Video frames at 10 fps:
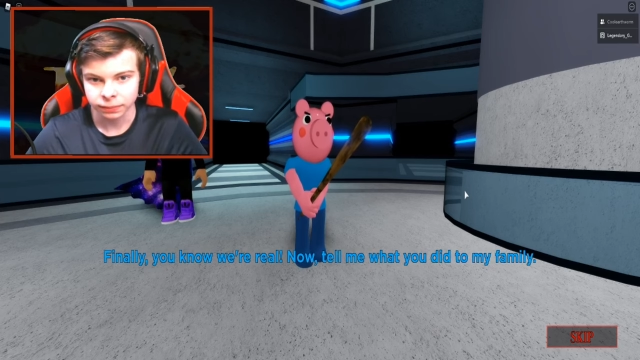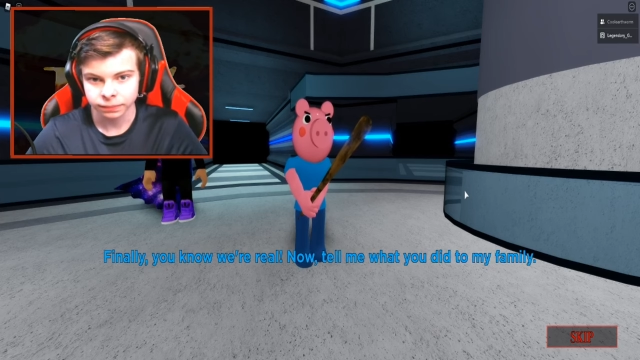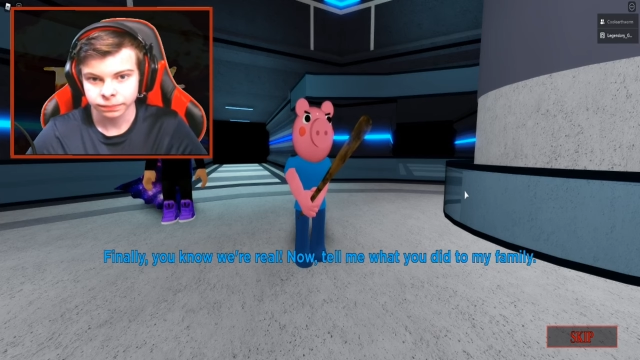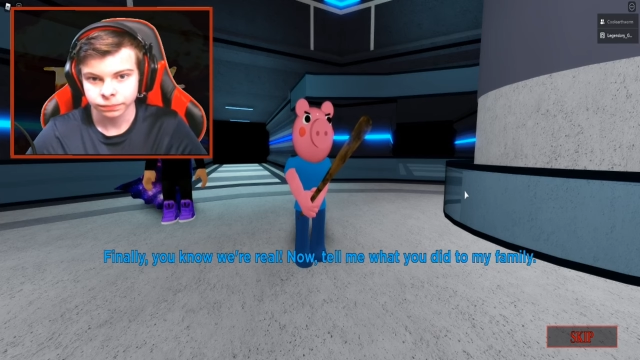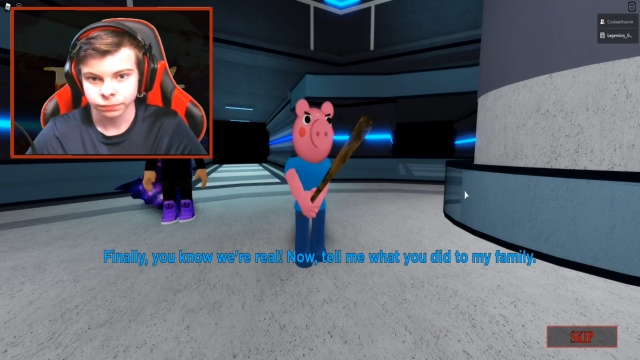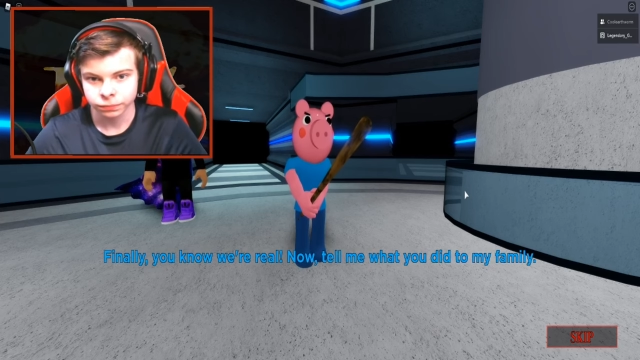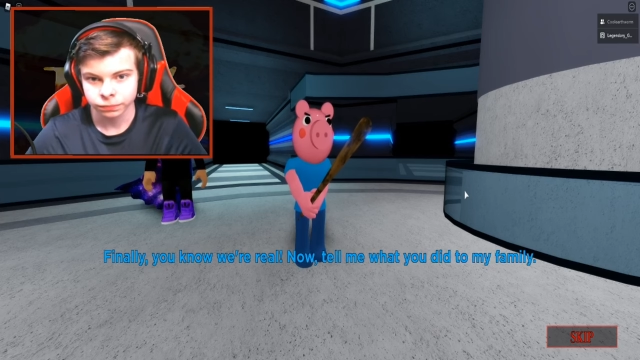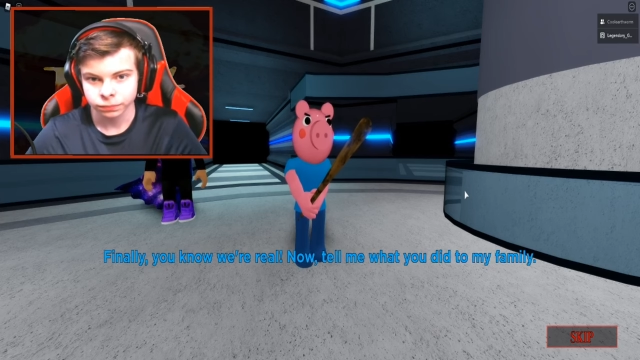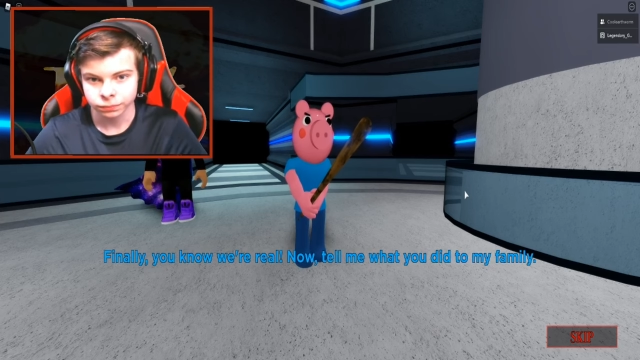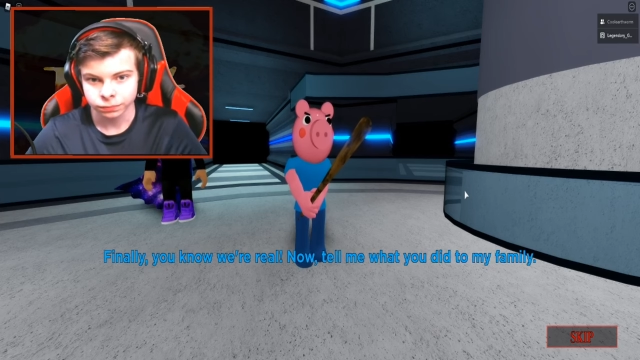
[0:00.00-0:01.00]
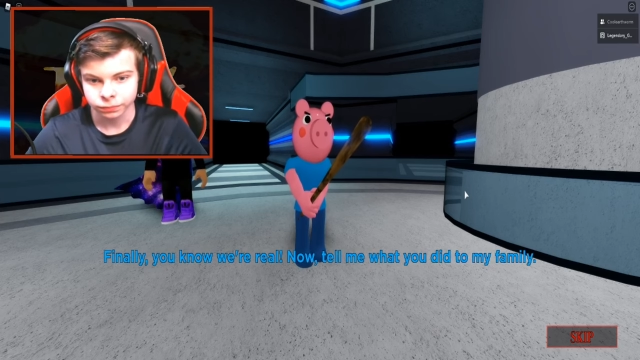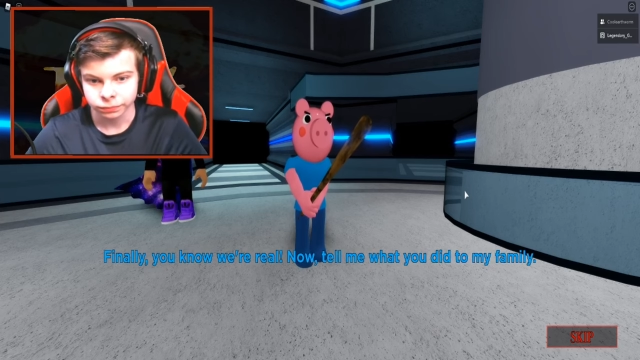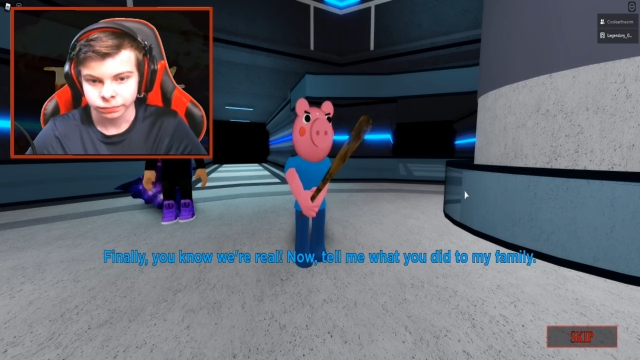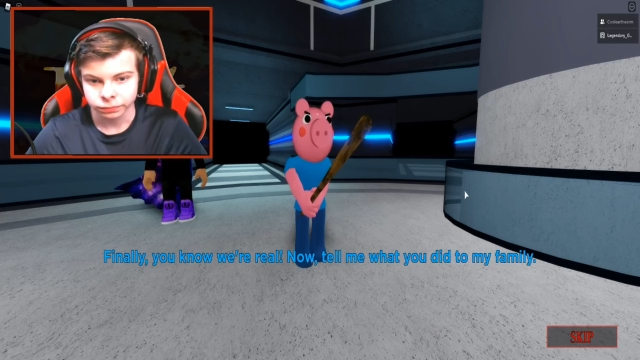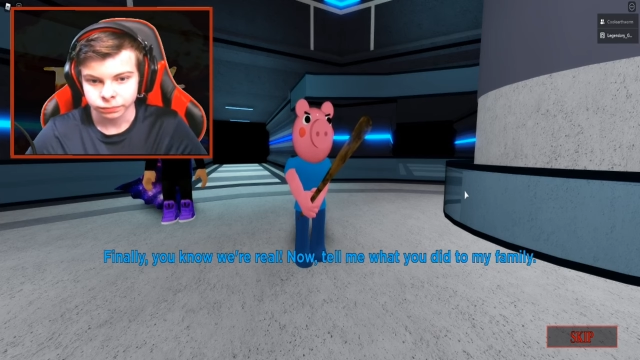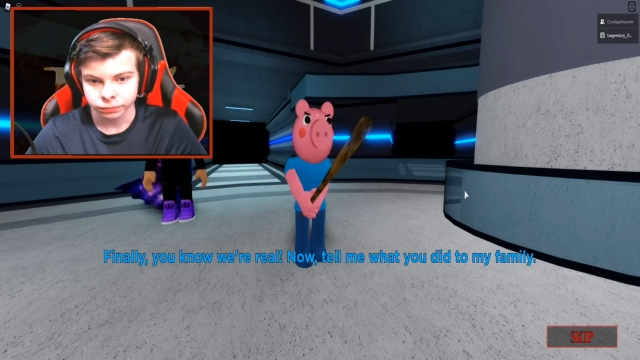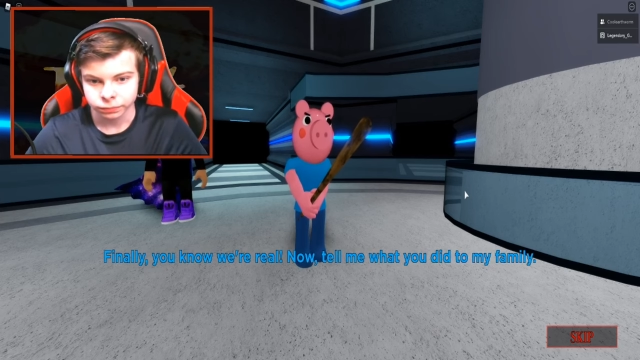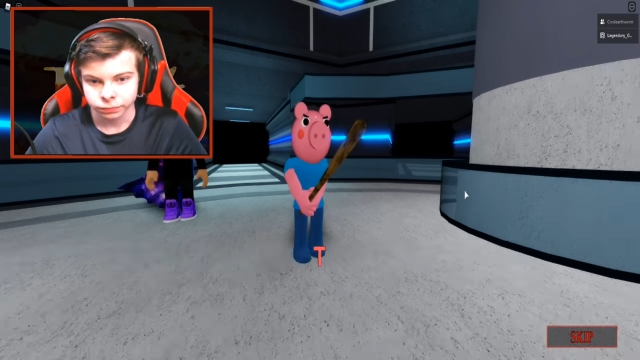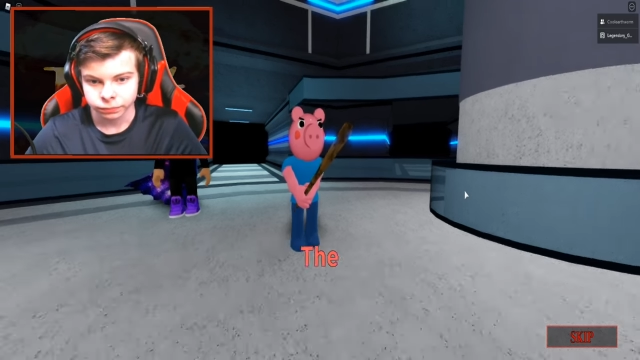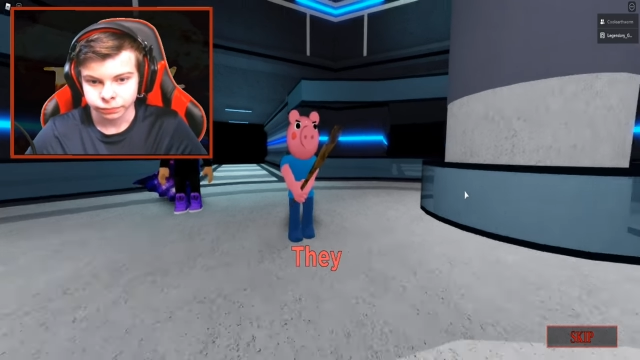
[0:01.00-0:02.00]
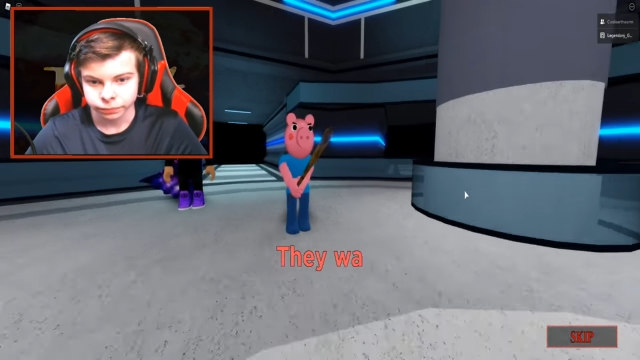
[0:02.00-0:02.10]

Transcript: No one is speaking in this clip.